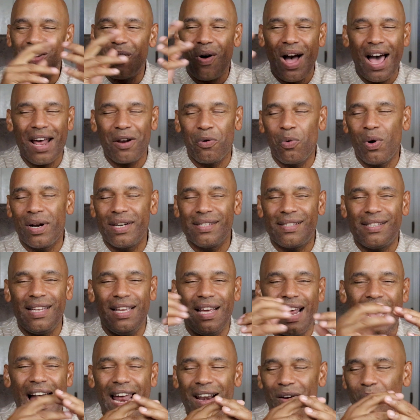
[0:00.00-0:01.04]
So I don't want
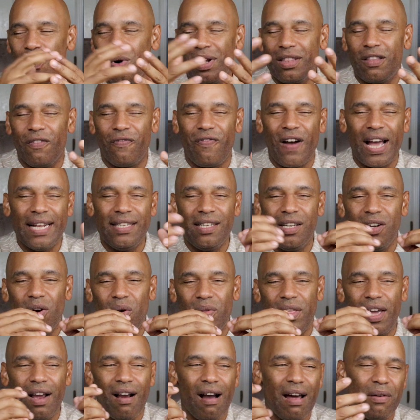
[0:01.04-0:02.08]
the fight to
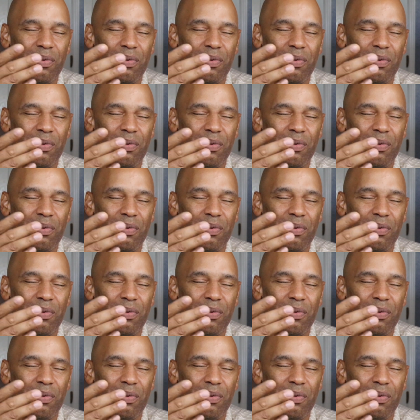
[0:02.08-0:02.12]
go there.